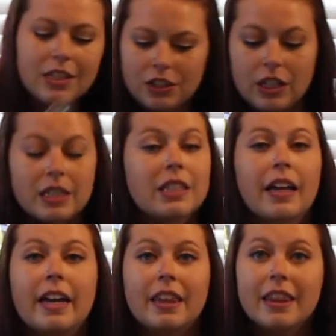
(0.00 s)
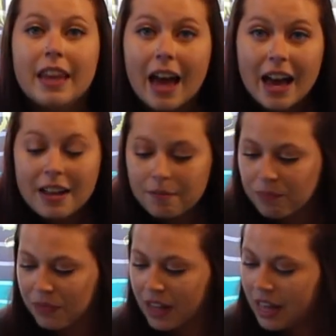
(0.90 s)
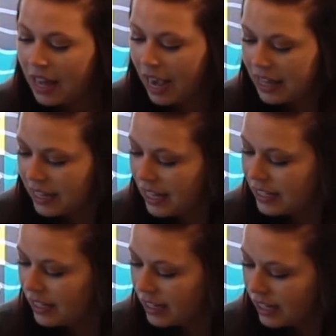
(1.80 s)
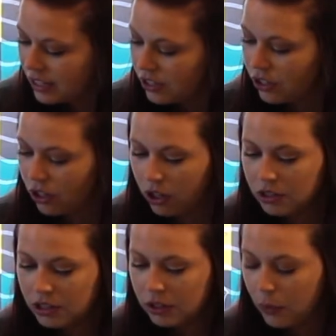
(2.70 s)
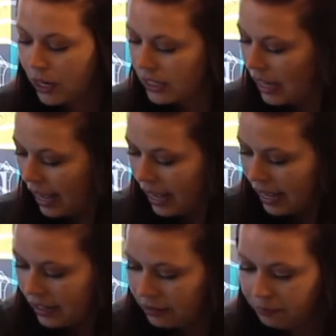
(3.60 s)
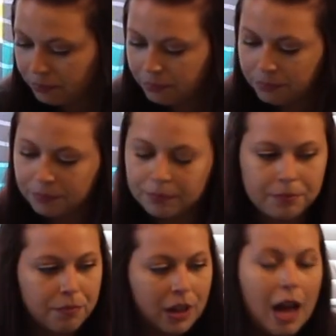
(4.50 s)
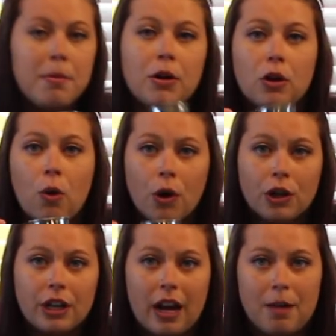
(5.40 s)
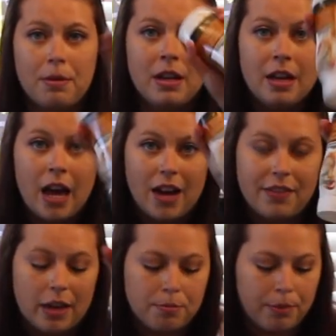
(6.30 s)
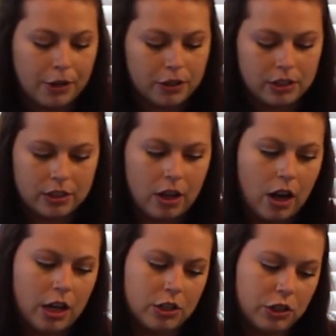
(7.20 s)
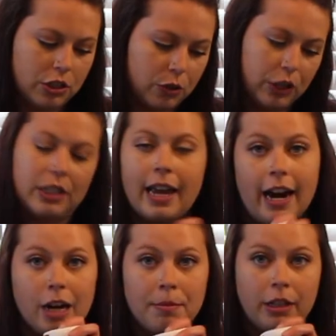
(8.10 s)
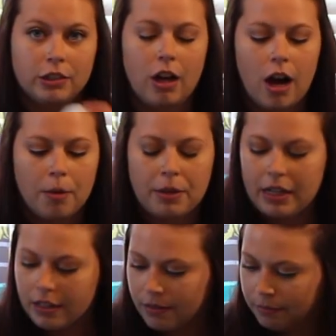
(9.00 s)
Just like that. And then to this, you're also going to add about 1/4 cup of that butterscotch or caramel topping.